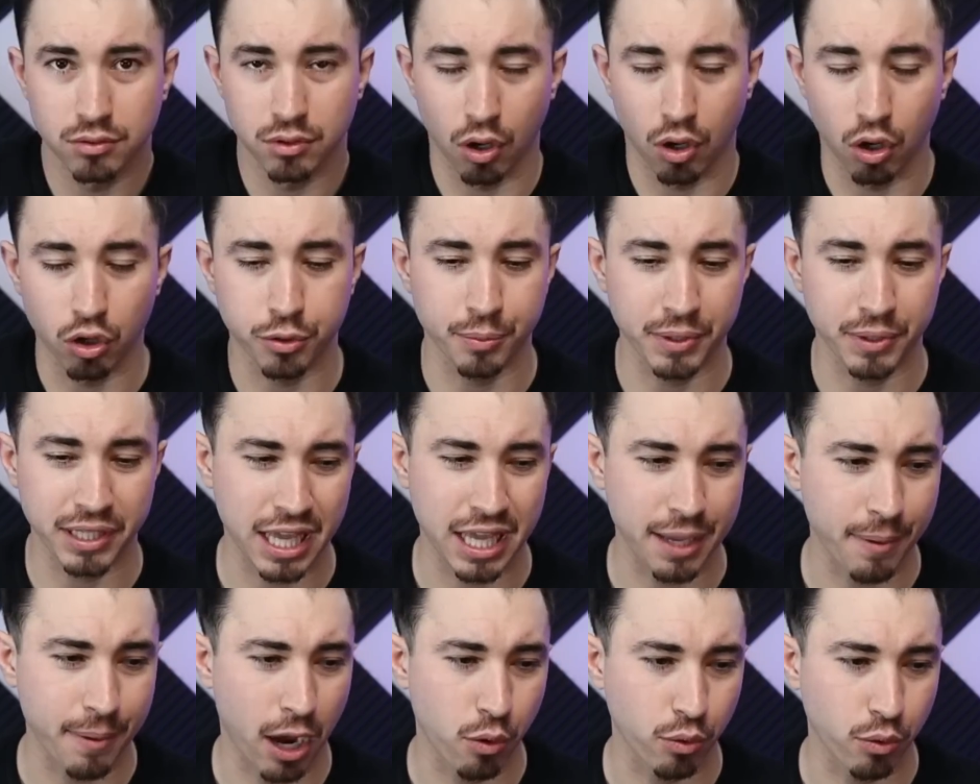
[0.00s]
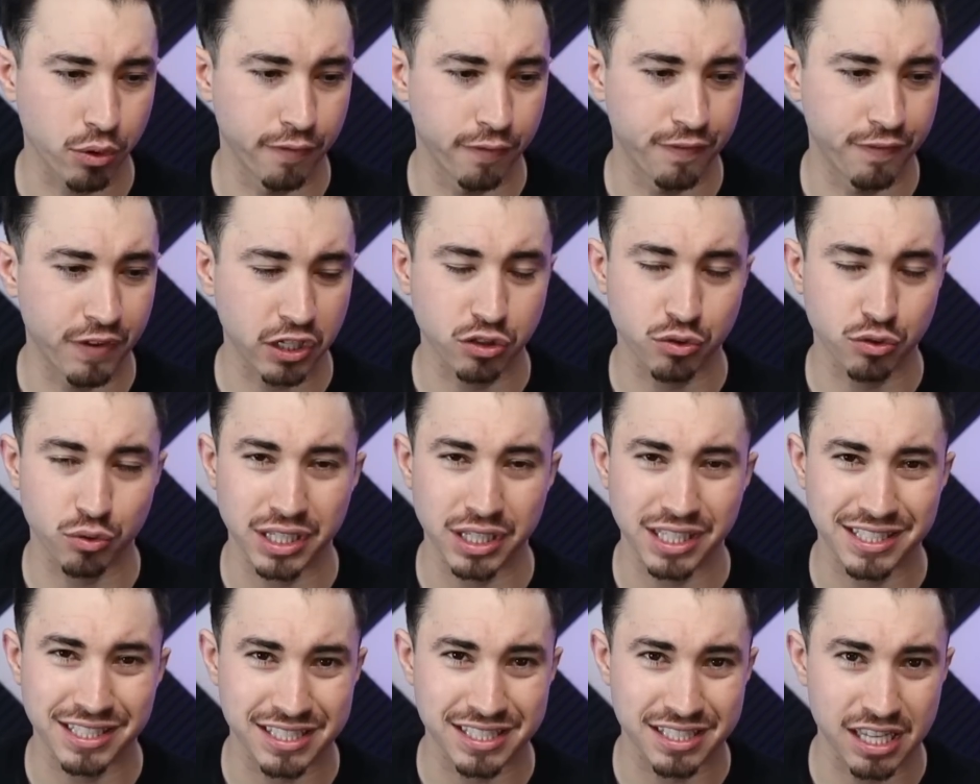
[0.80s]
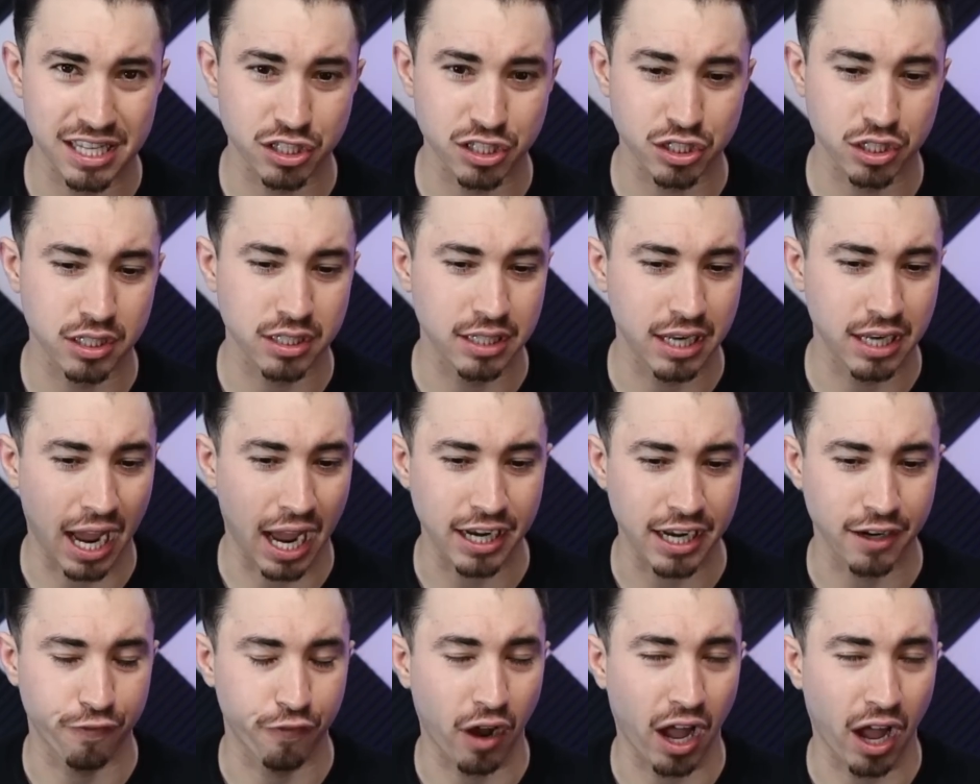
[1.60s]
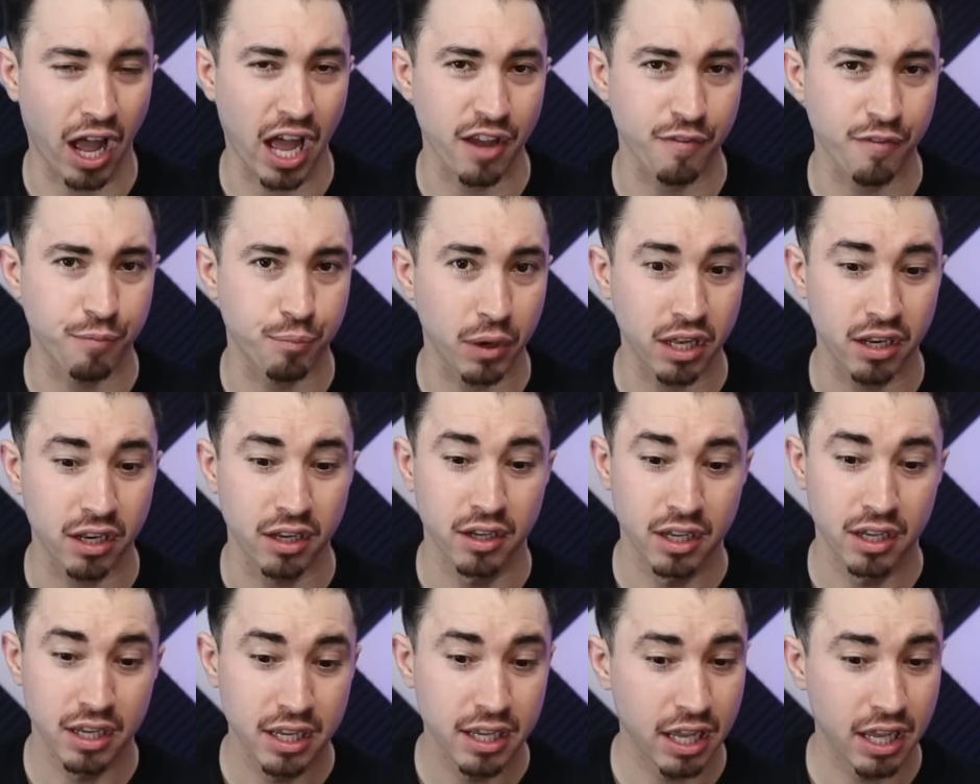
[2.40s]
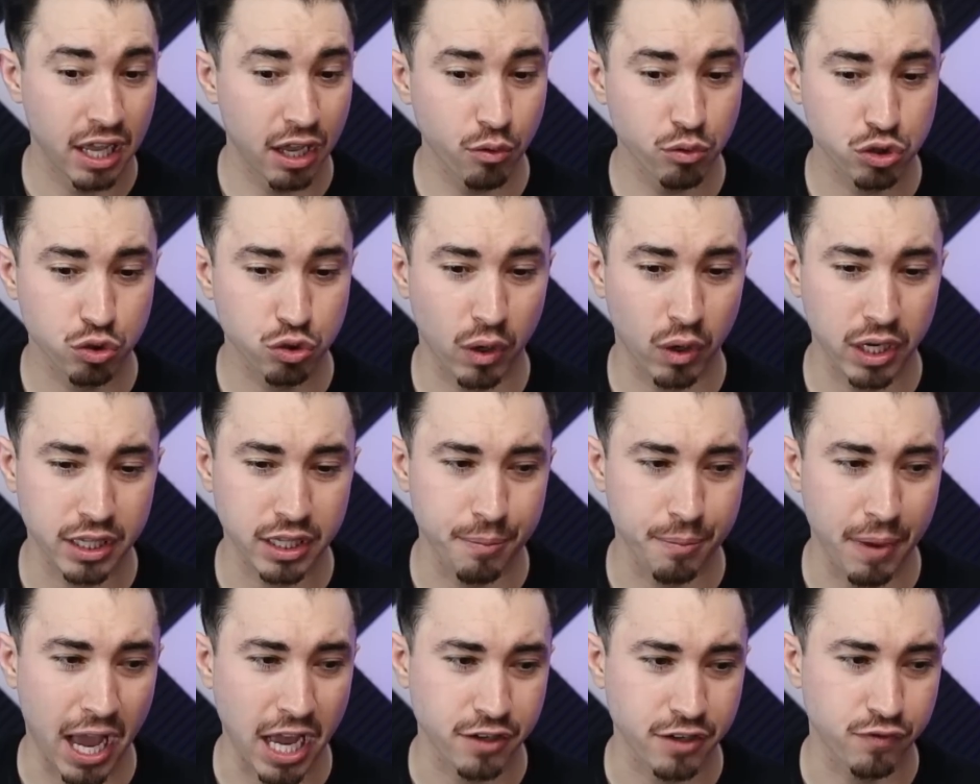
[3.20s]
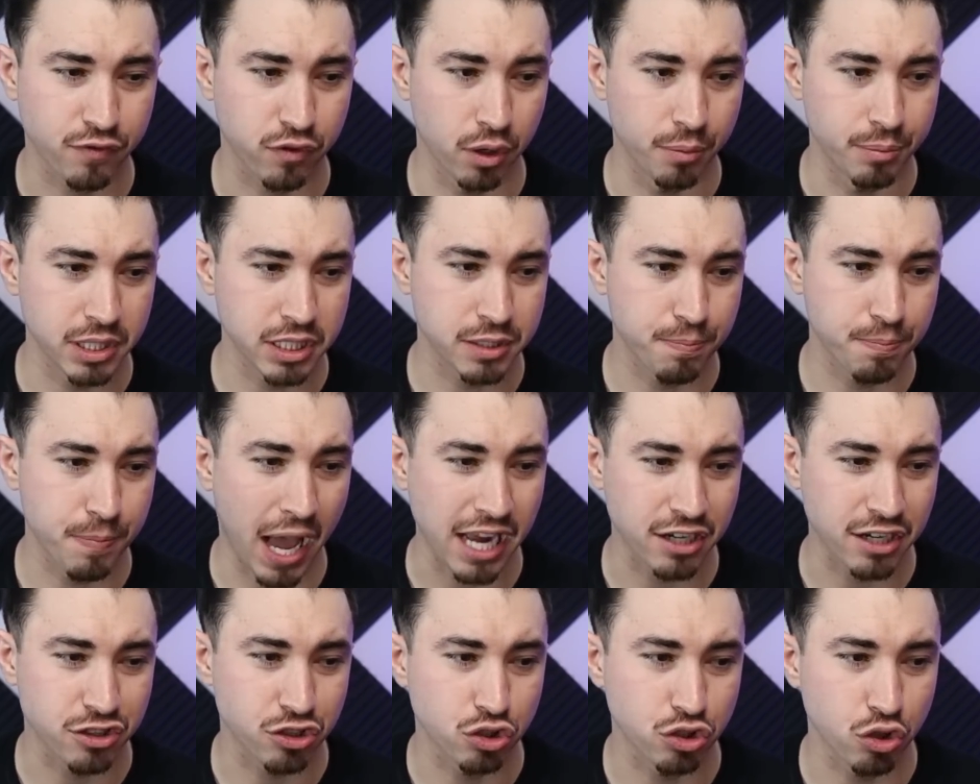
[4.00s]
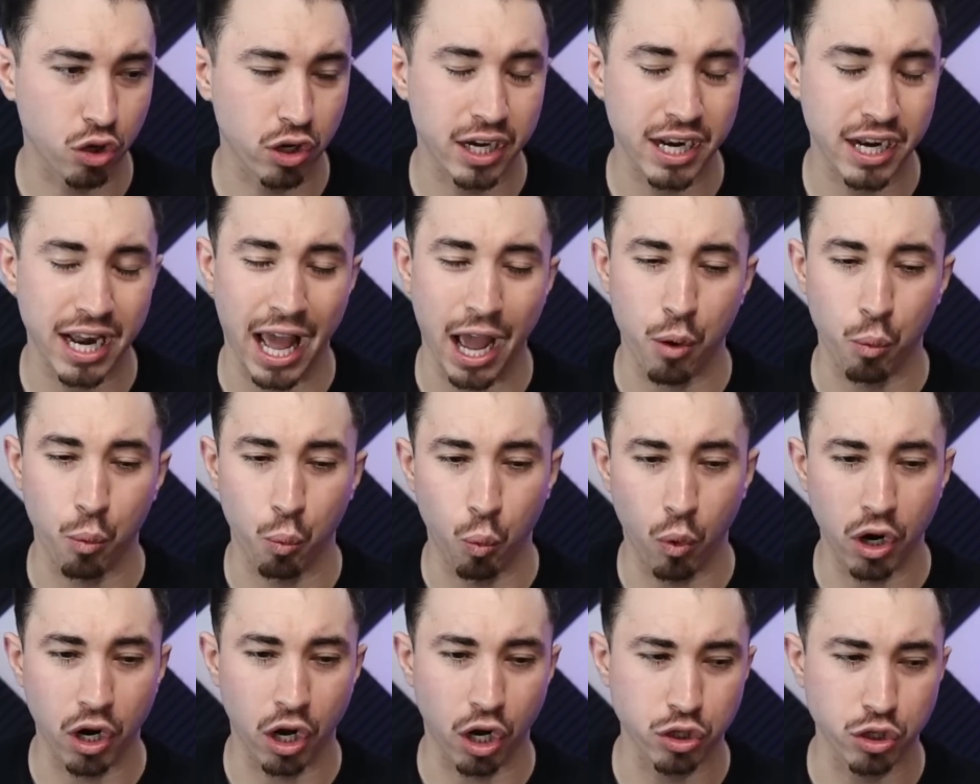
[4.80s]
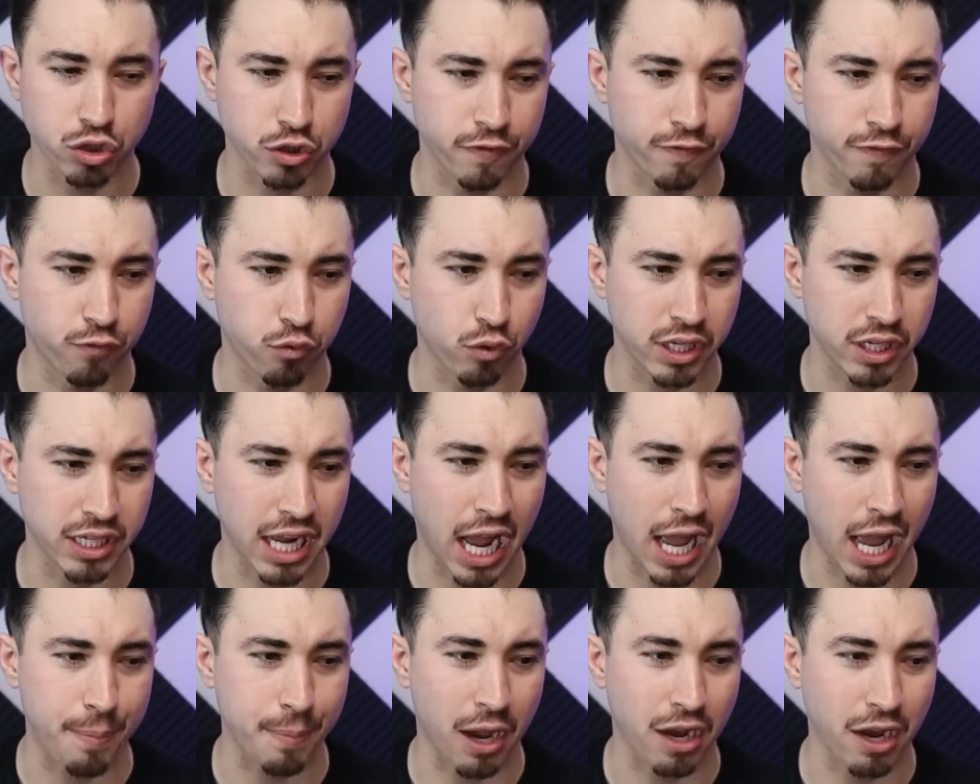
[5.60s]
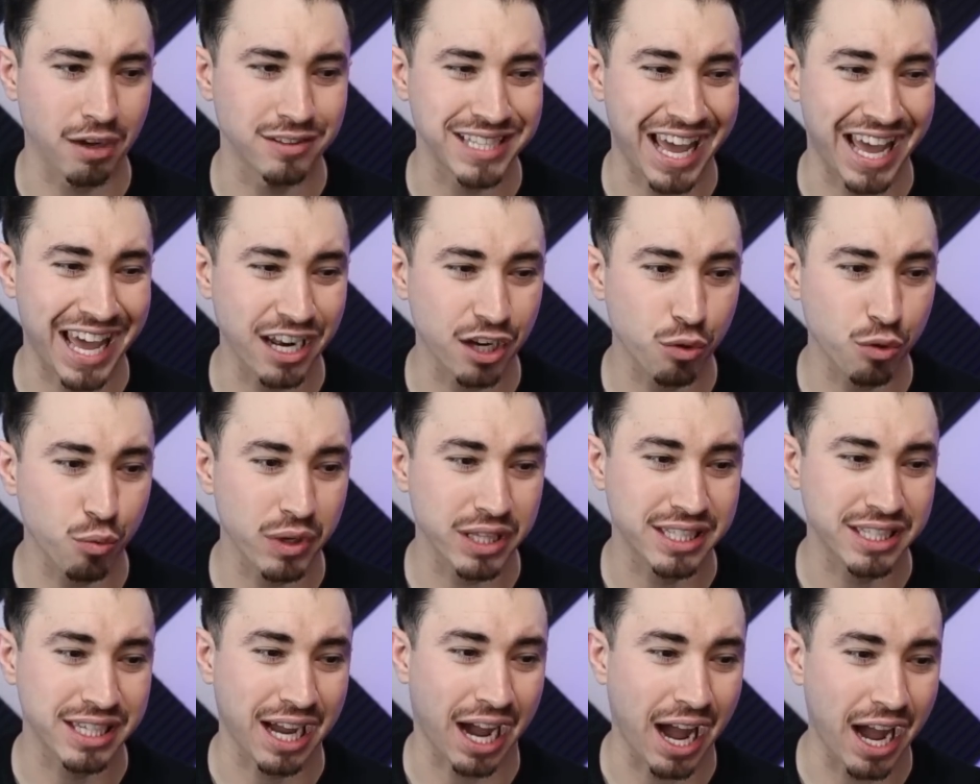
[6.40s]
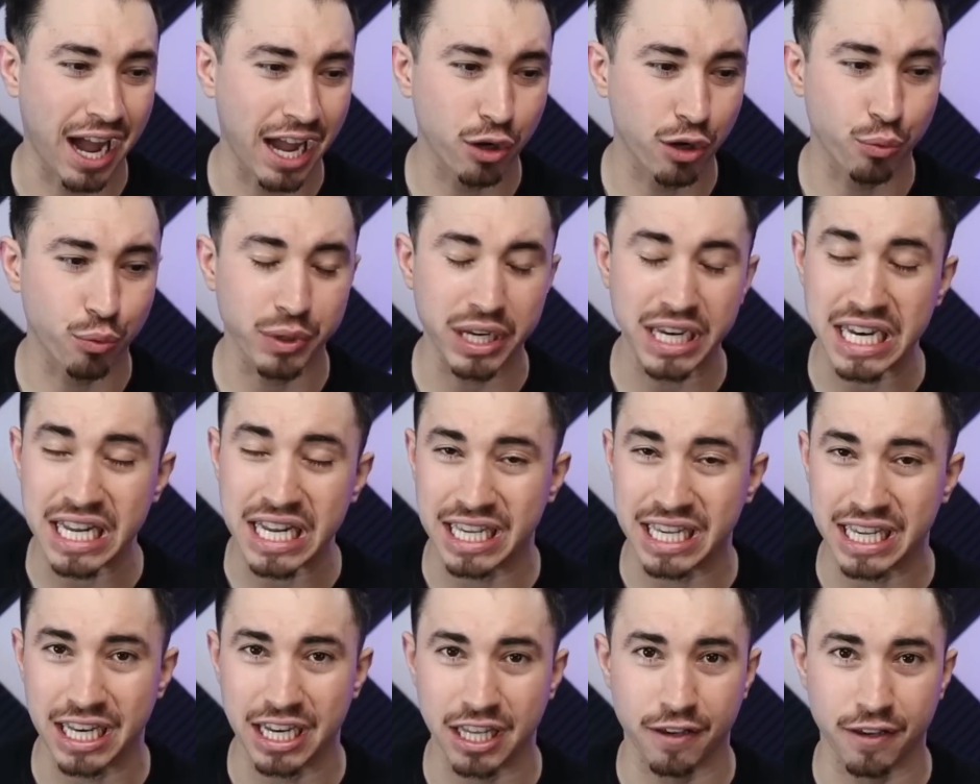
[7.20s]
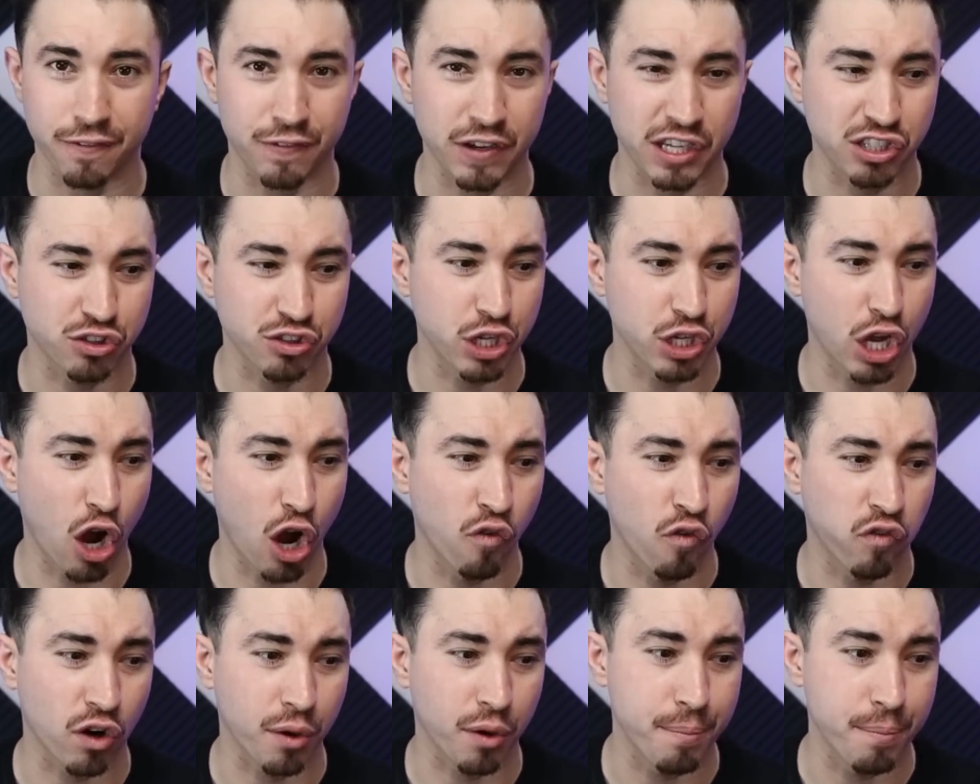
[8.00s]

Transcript: ultimately came out with the victory decision 9-5, but it was quite the match for him. This match started at 149 pounds, ended with Kai Reaney getting a victory over